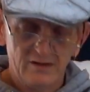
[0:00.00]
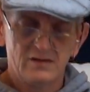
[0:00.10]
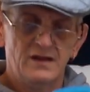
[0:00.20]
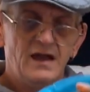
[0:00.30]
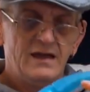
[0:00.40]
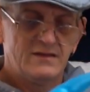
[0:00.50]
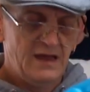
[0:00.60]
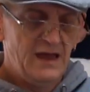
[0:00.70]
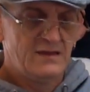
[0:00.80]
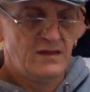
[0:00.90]
just a nice
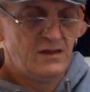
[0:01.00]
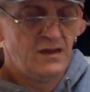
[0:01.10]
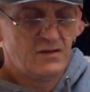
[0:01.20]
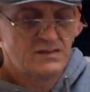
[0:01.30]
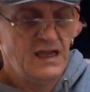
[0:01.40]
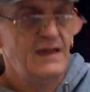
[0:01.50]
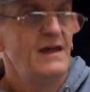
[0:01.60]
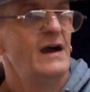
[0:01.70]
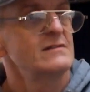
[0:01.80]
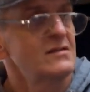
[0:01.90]
case. You could take
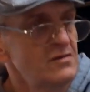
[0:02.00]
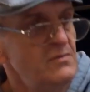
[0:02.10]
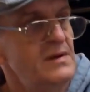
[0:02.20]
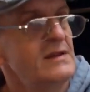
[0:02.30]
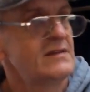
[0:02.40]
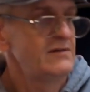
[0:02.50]
that to somebody, say